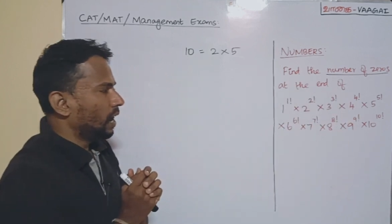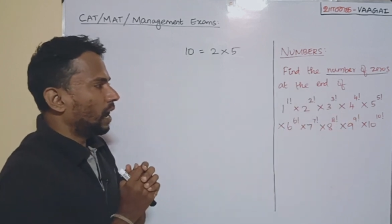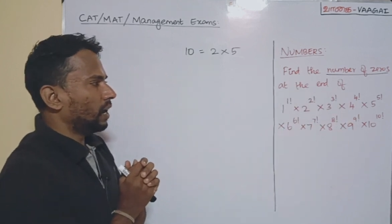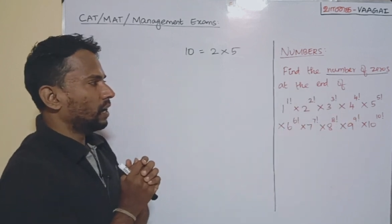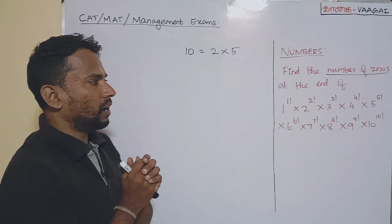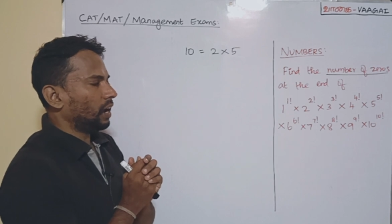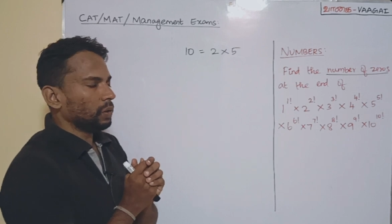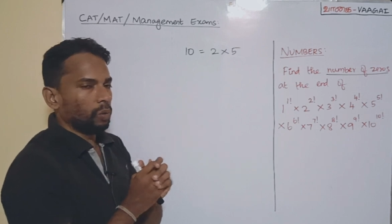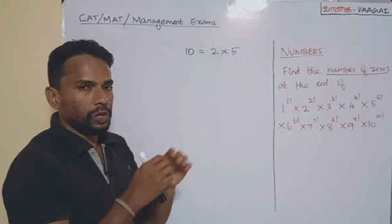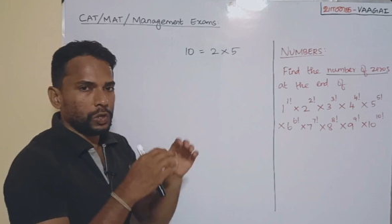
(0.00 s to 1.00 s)
And I
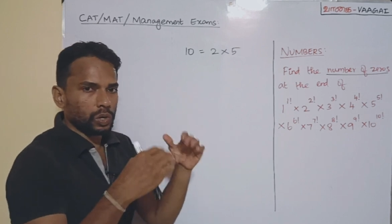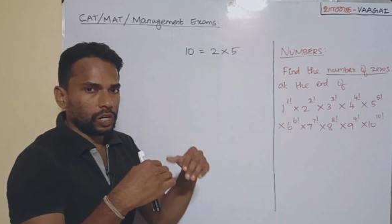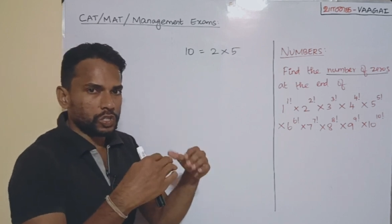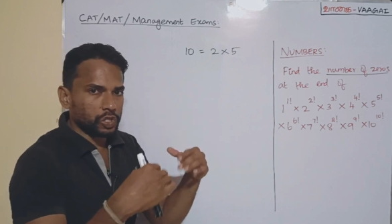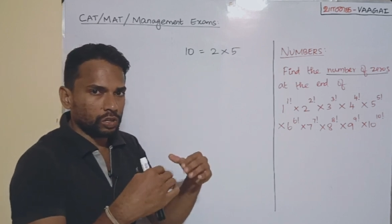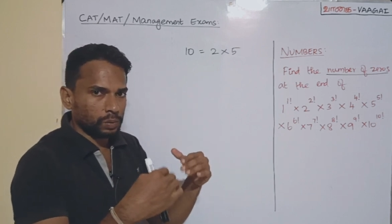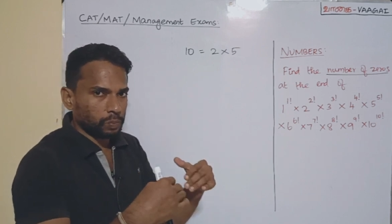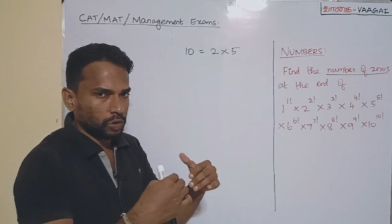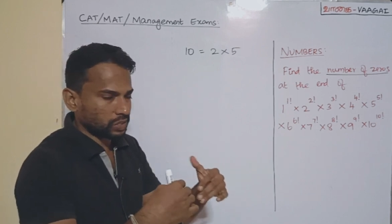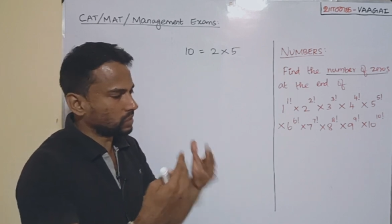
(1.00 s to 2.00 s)
want to cut short the
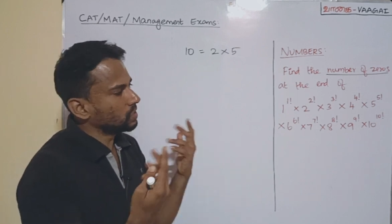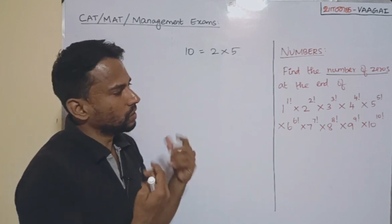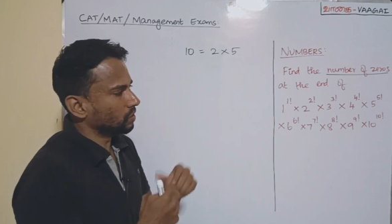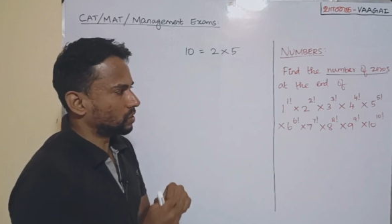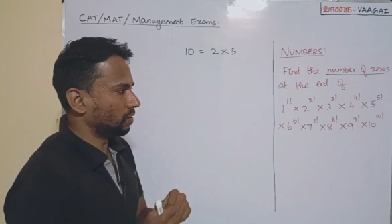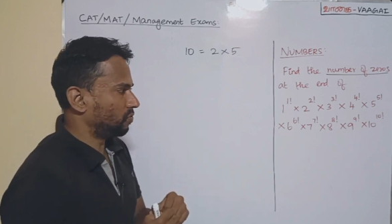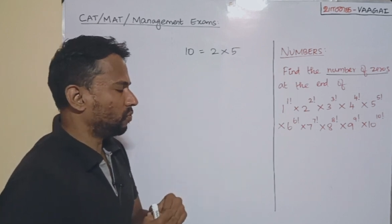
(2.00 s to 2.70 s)
process here itself.